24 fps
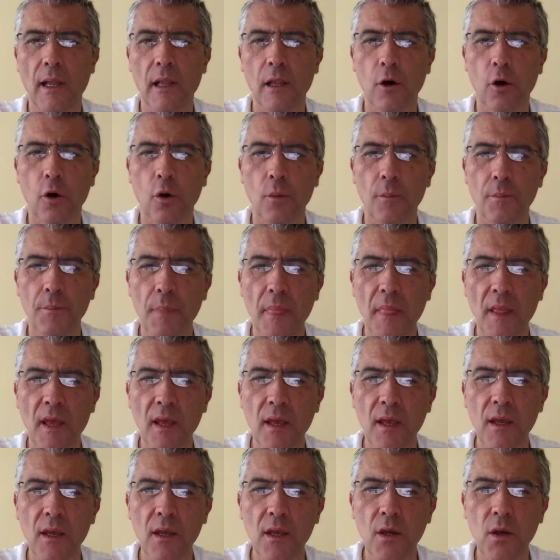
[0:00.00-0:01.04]
Oh,
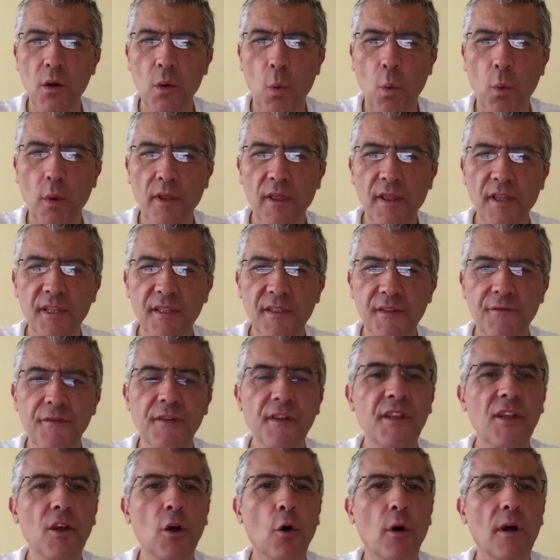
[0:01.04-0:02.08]
with this
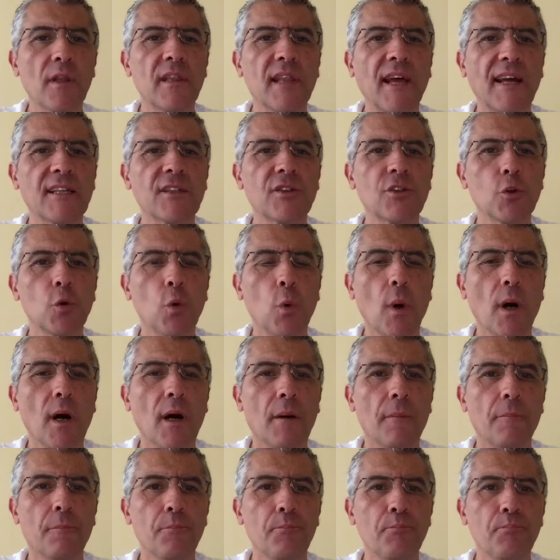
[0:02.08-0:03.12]
video, I'd like
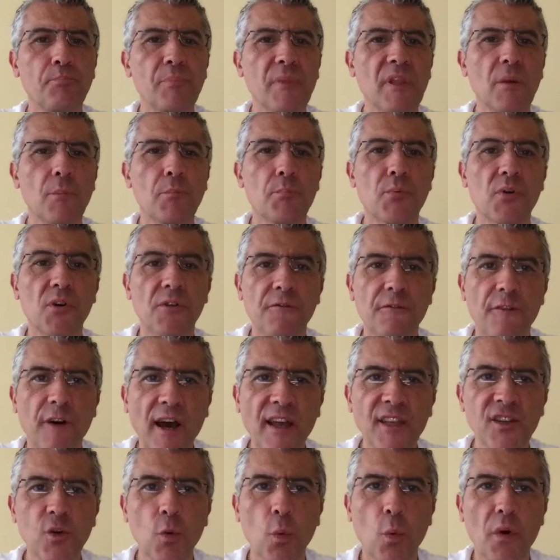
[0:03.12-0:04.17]
to
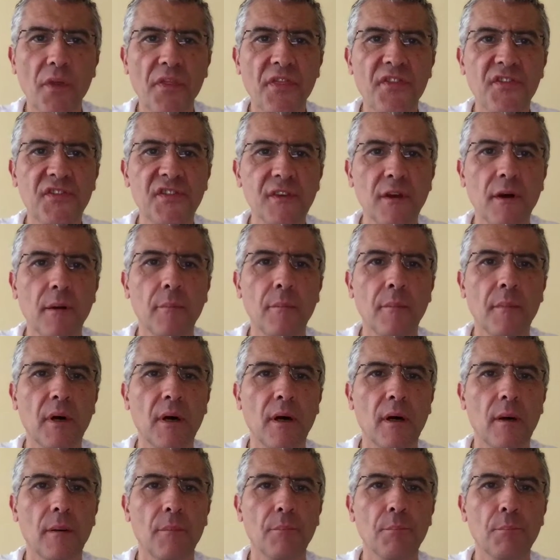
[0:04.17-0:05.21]
provide you with
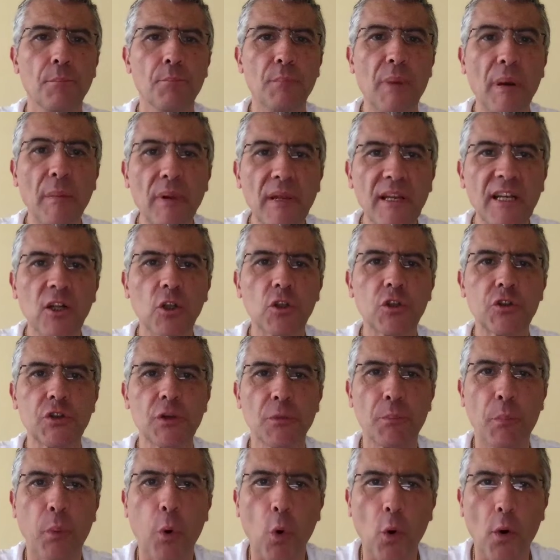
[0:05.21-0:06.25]
some biblical
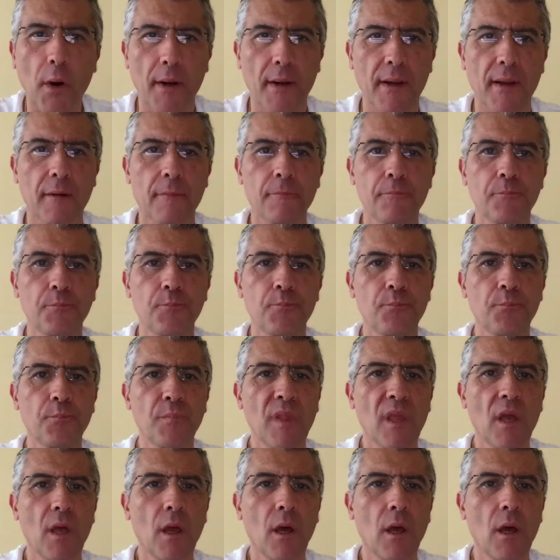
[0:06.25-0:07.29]
support
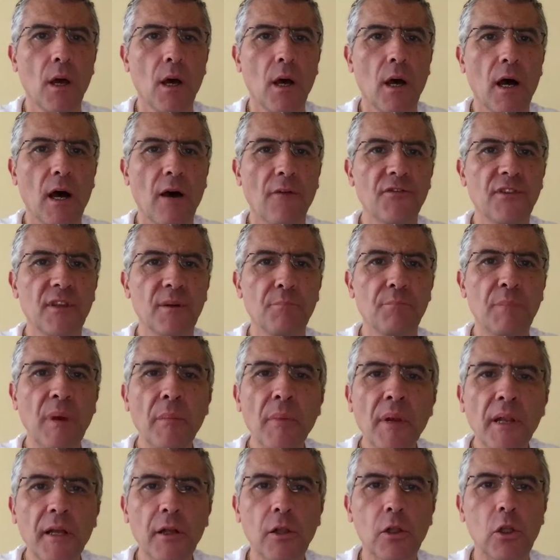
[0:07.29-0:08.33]
of the
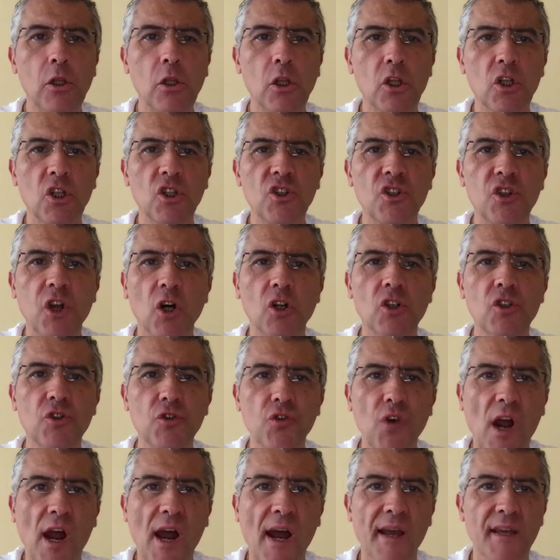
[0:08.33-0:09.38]
biblical
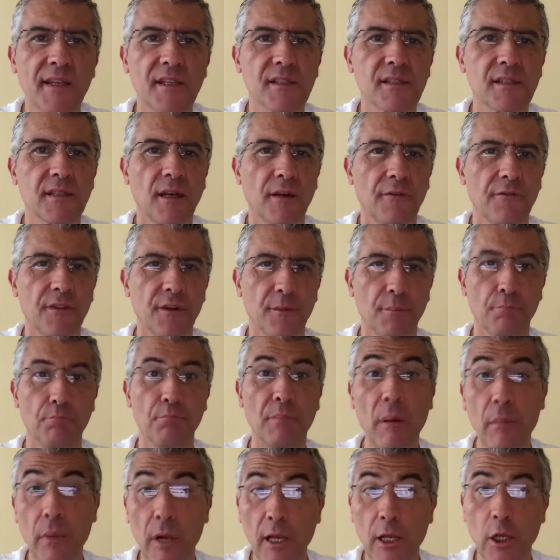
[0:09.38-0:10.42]
doctrines of the
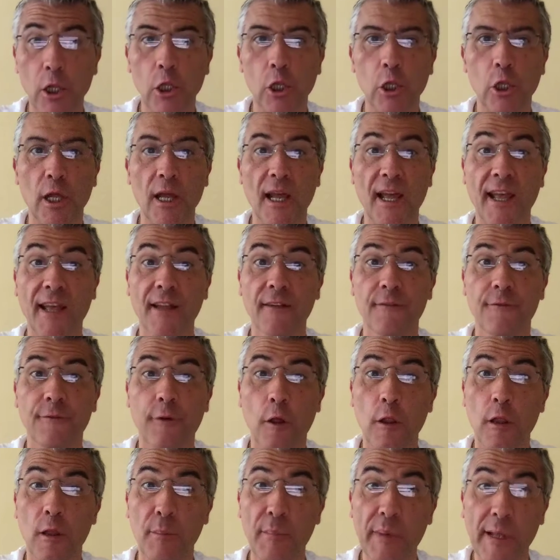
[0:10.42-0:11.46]
biblical
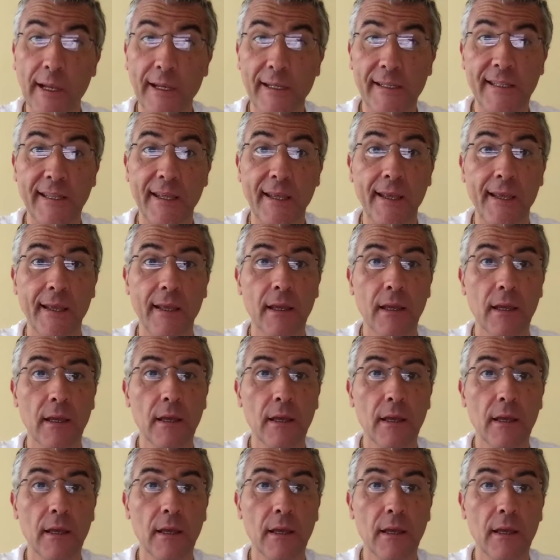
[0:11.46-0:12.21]
infallibility,